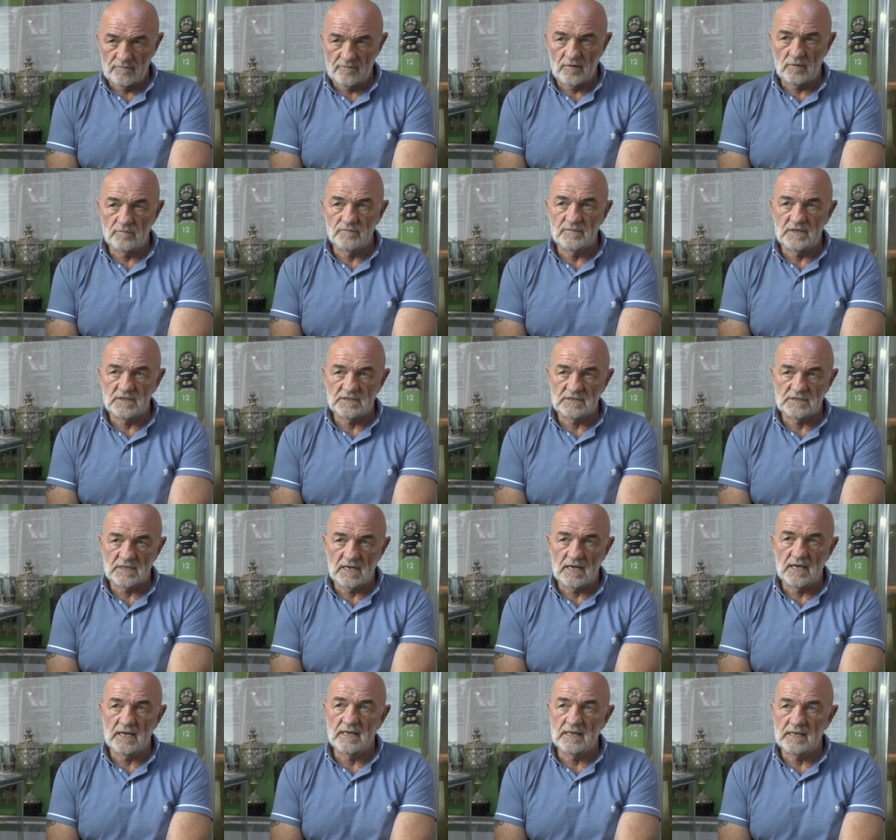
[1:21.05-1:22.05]
from this
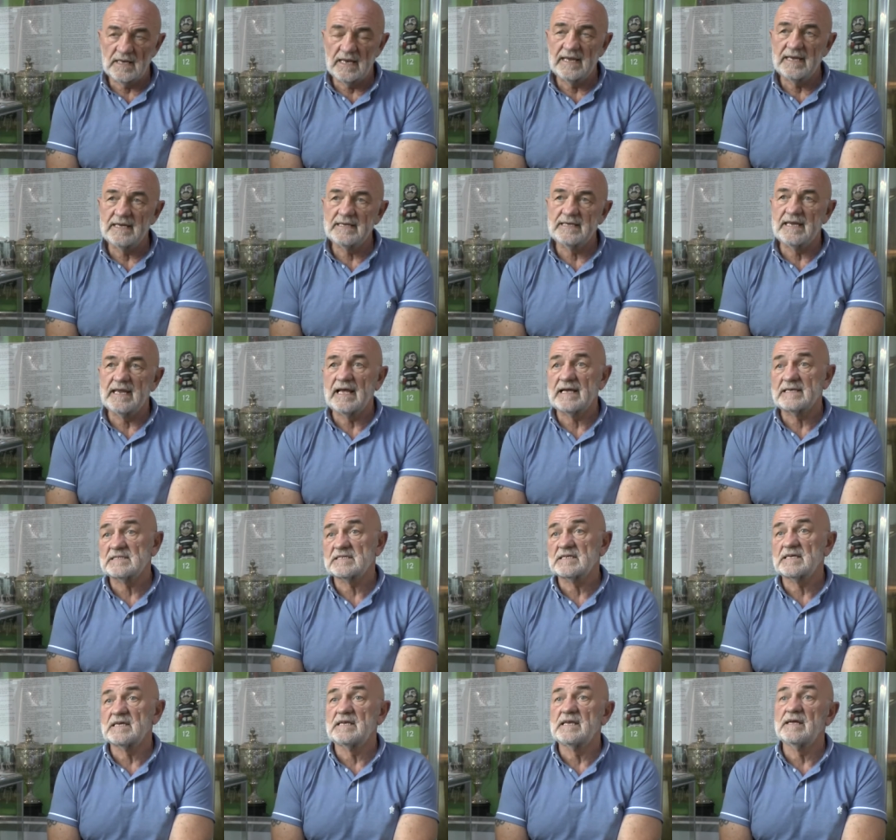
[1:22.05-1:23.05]
uh, lady
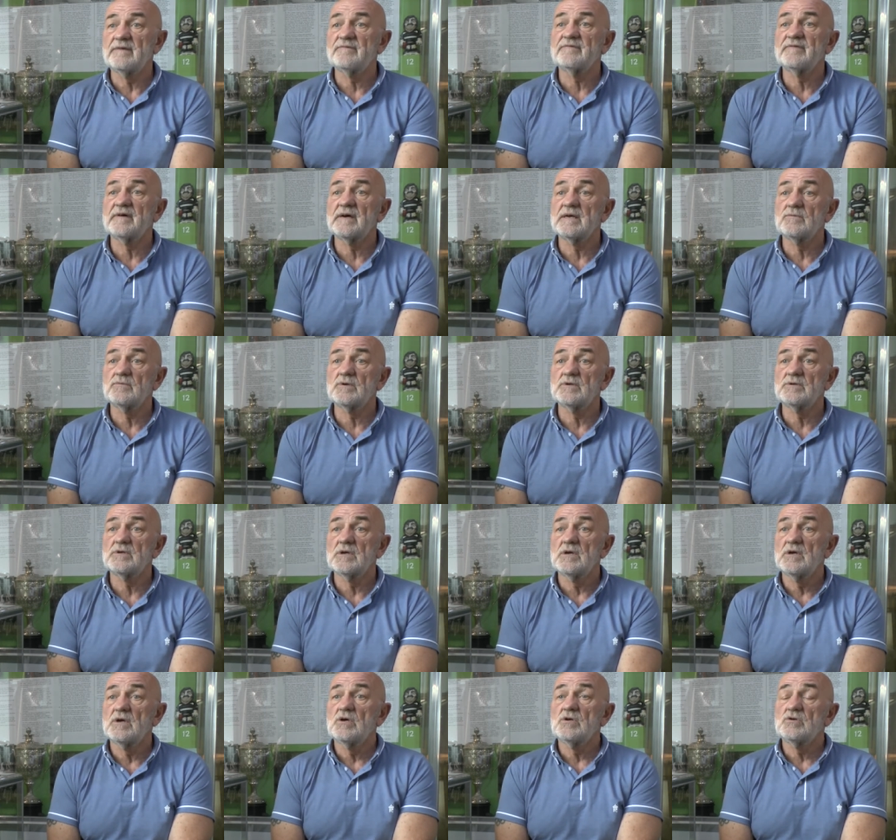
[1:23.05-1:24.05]
asking if I would
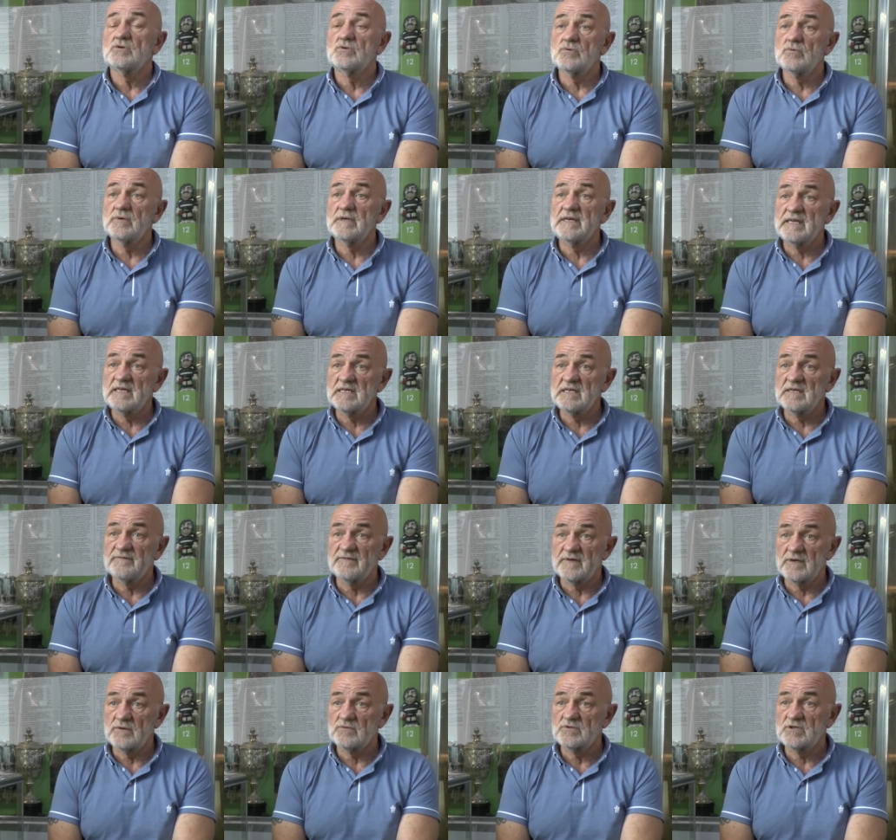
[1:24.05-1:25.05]
do an
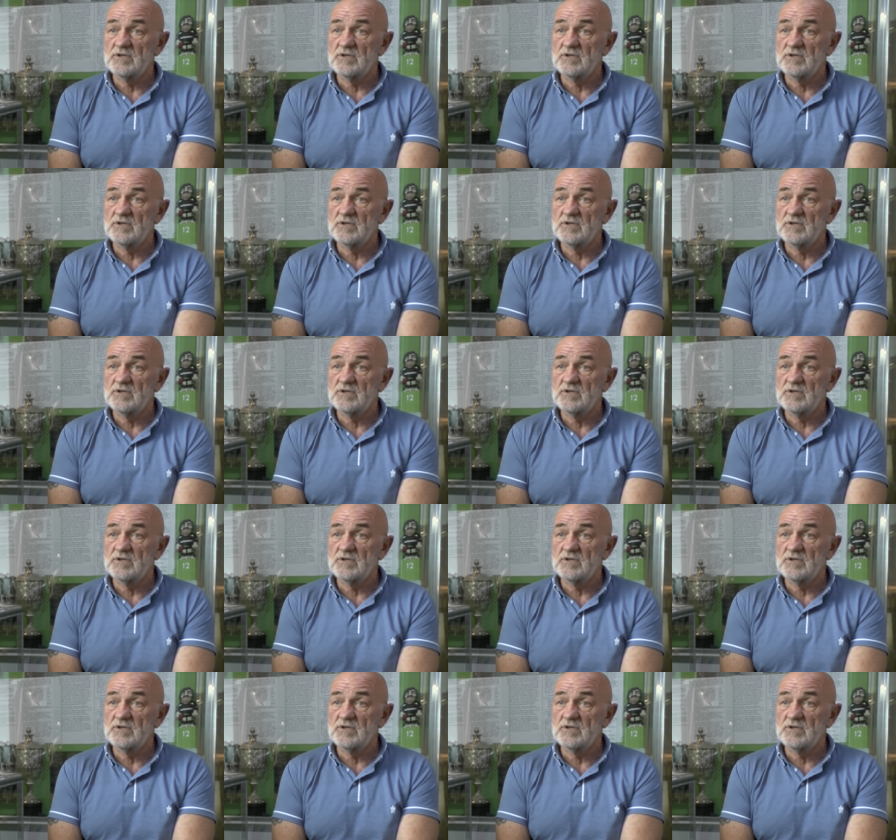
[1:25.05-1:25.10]
interview.